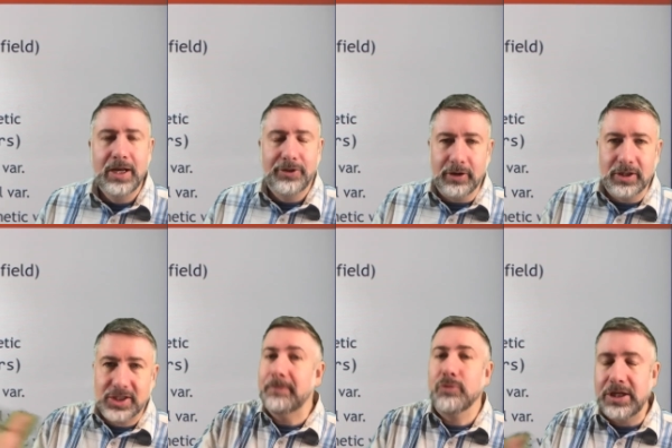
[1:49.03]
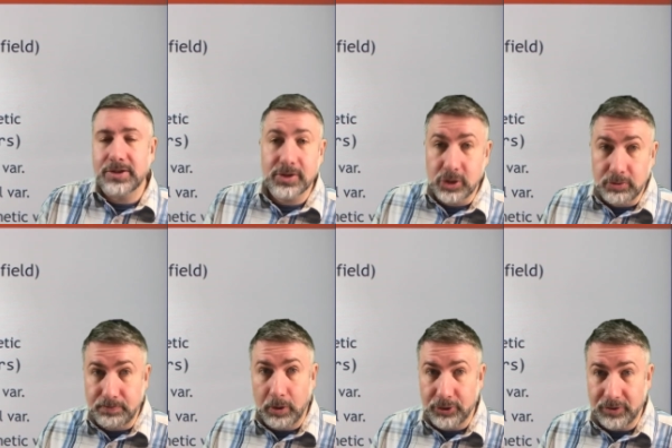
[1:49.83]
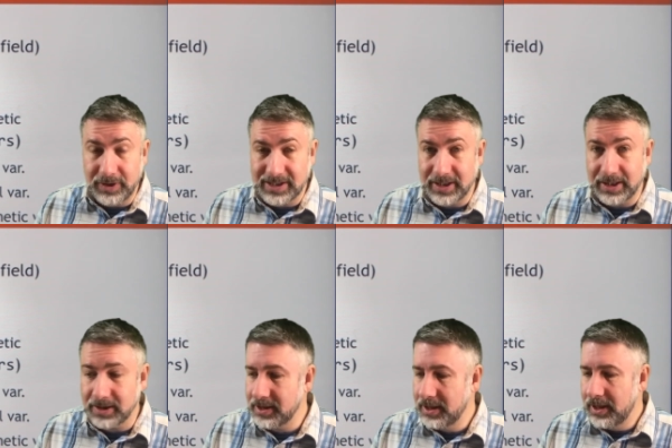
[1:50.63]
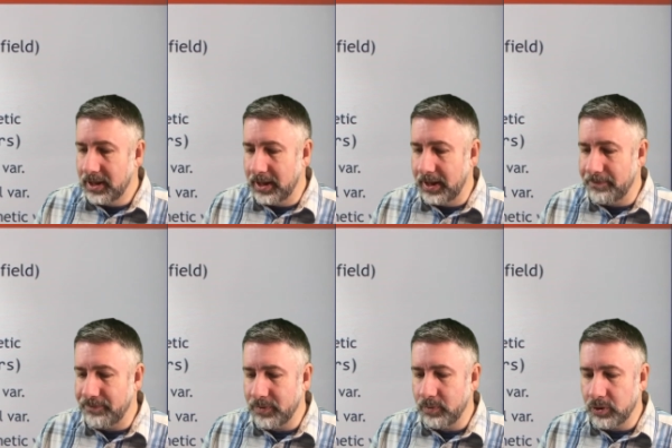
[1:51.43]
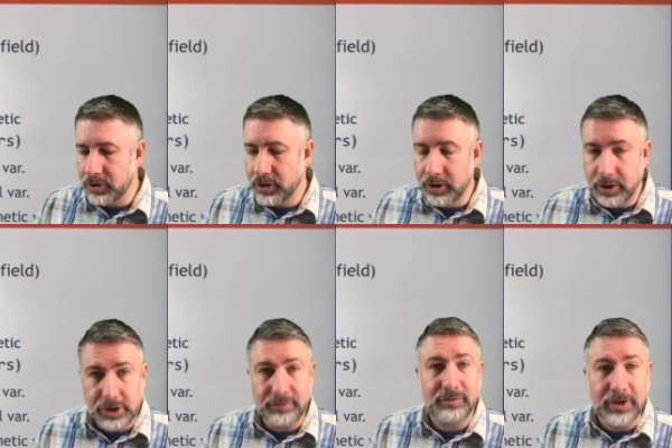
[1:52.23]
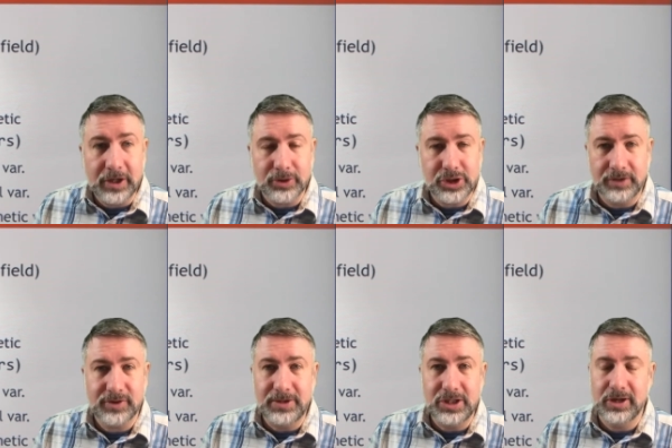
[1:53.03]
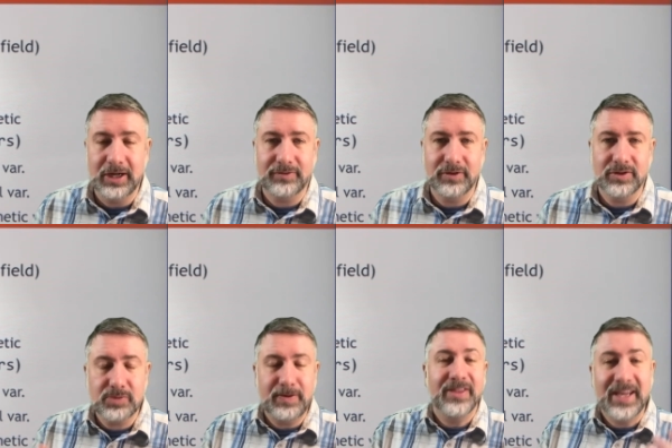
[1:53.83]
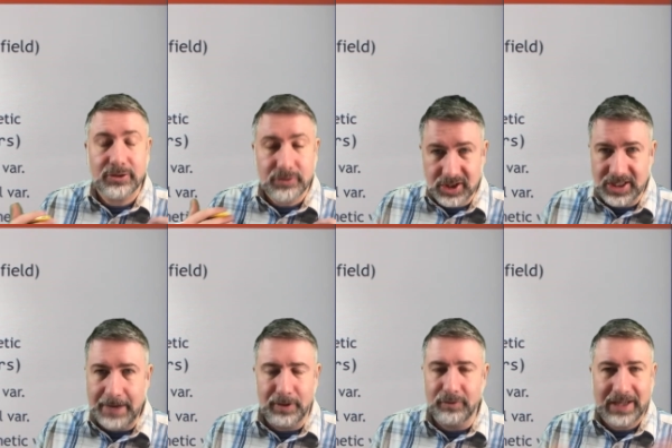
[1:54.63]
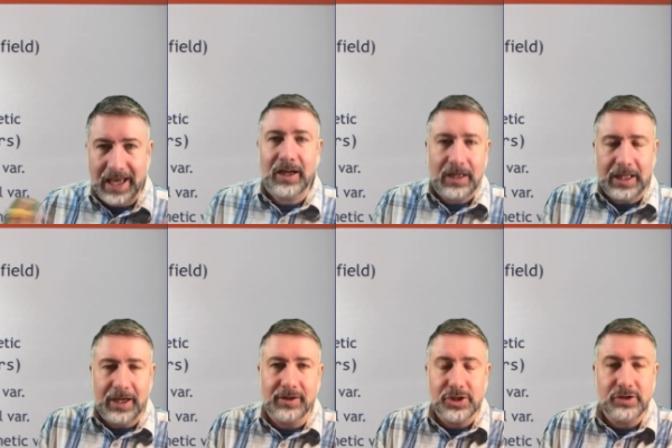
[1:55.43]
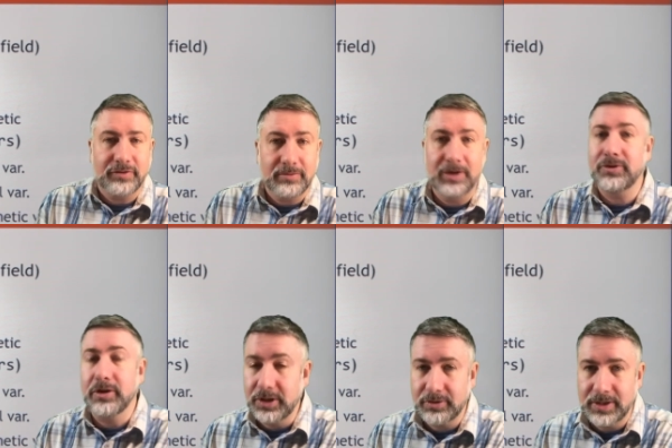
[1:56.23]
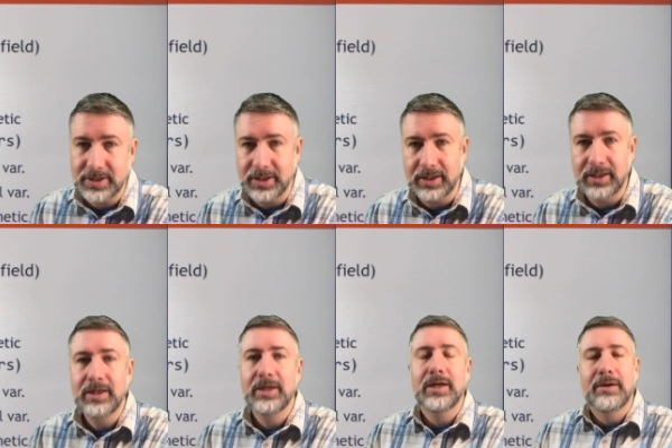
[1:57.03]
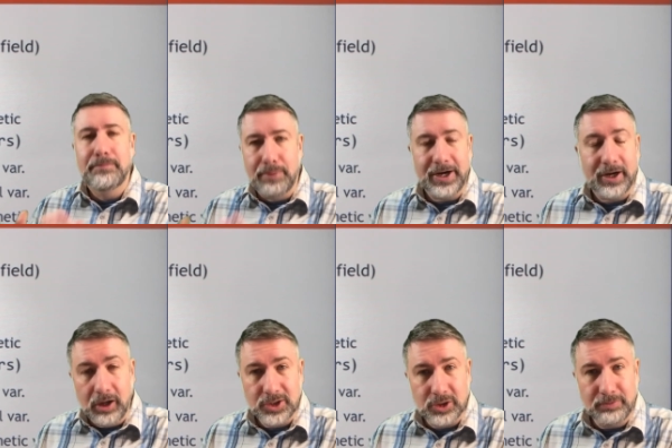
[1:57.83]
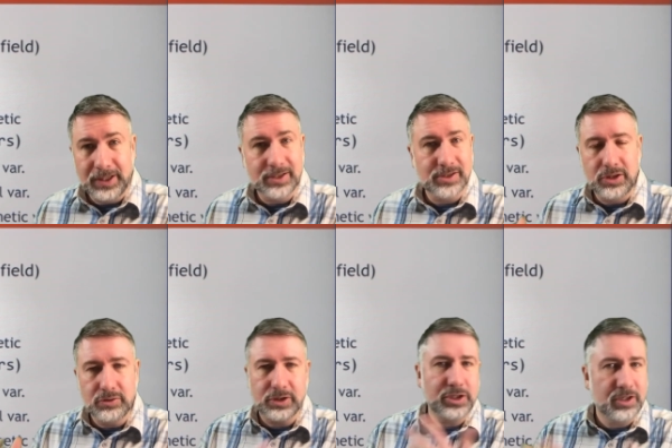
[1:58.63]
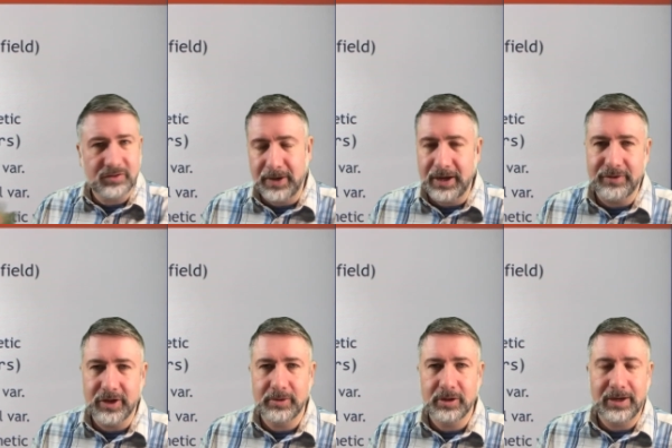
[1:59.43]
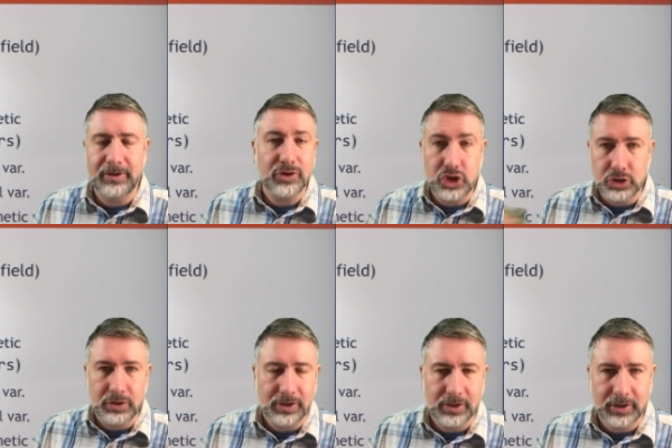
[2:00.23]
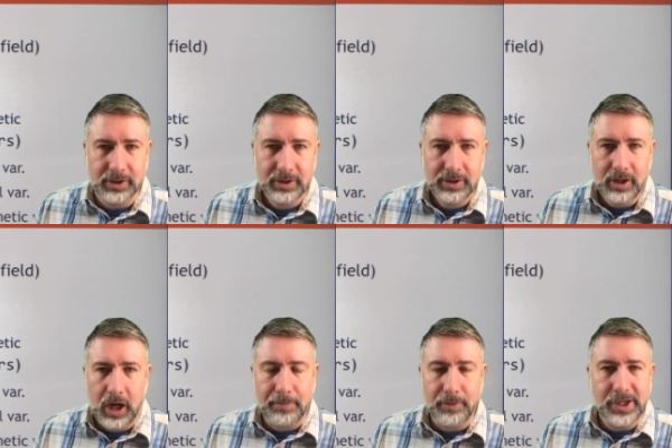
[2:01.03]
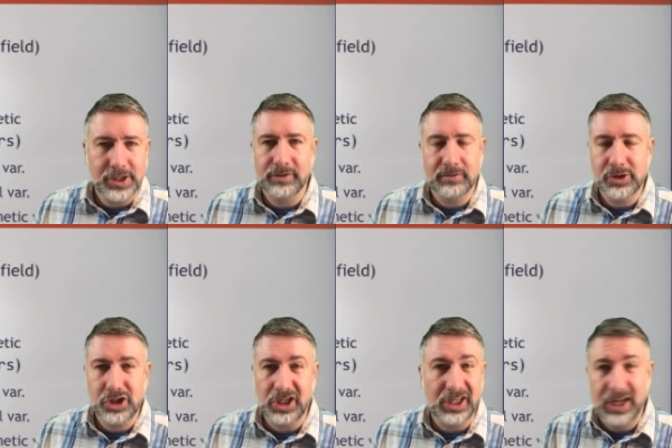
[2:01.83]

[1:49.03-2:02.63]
There are some reasons to both of these things. The variable shifts mean you have to spend the extra step of calculating the shift amount that you're interested in, but it also means that you can shift by a variable amount during the operation of the machine